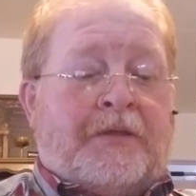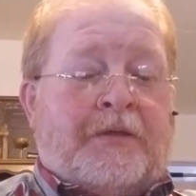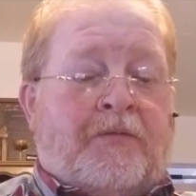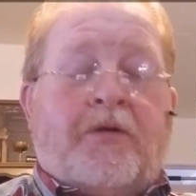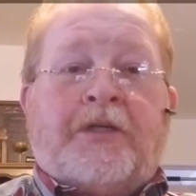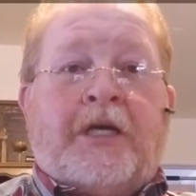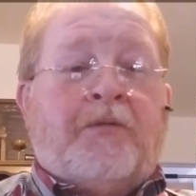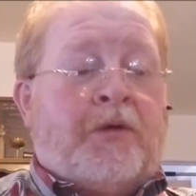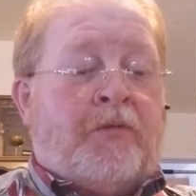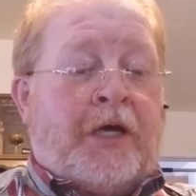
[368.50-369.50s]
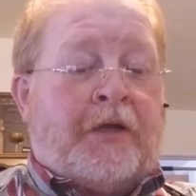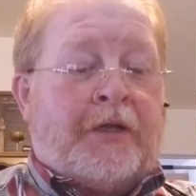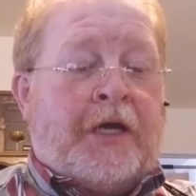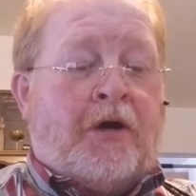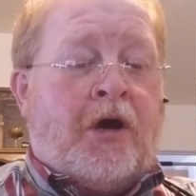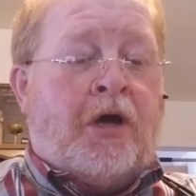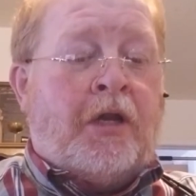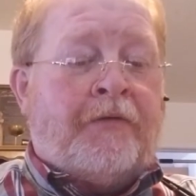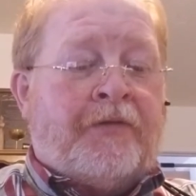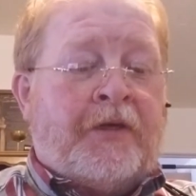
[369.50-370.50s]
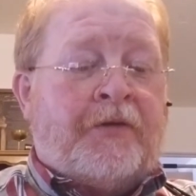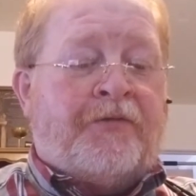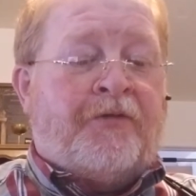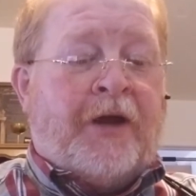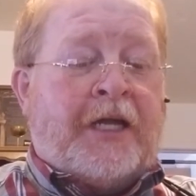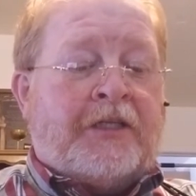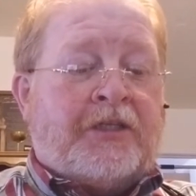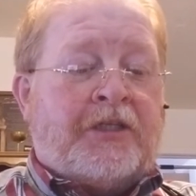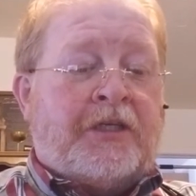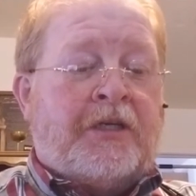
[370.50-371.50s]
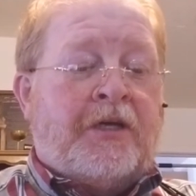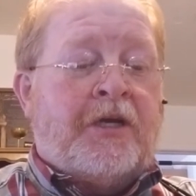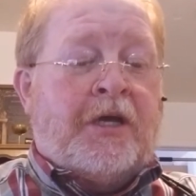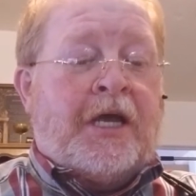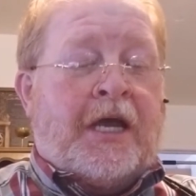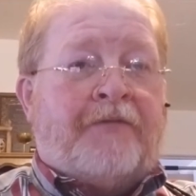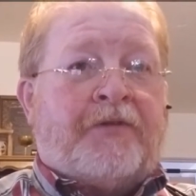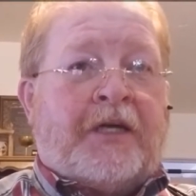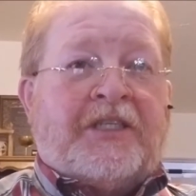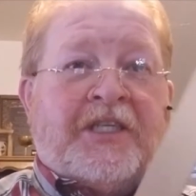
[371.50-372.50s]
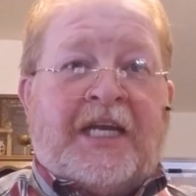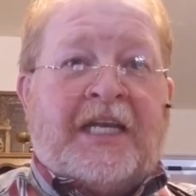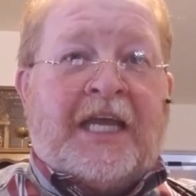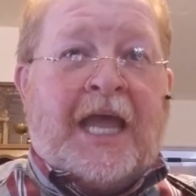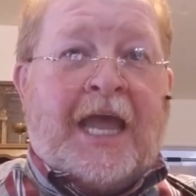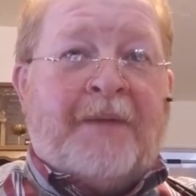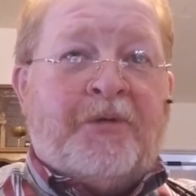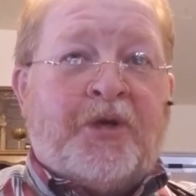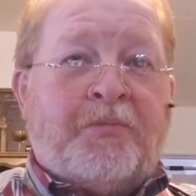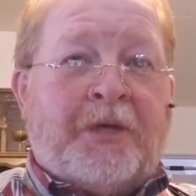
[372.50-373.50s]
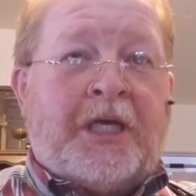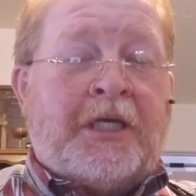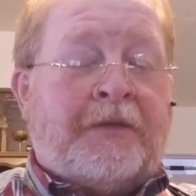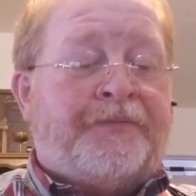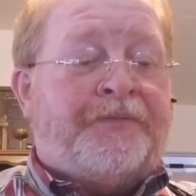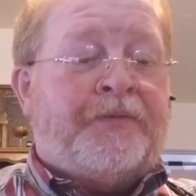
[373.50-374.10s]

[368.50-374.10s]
worked out real well. Now, all of the frets, after I gently hammered them in,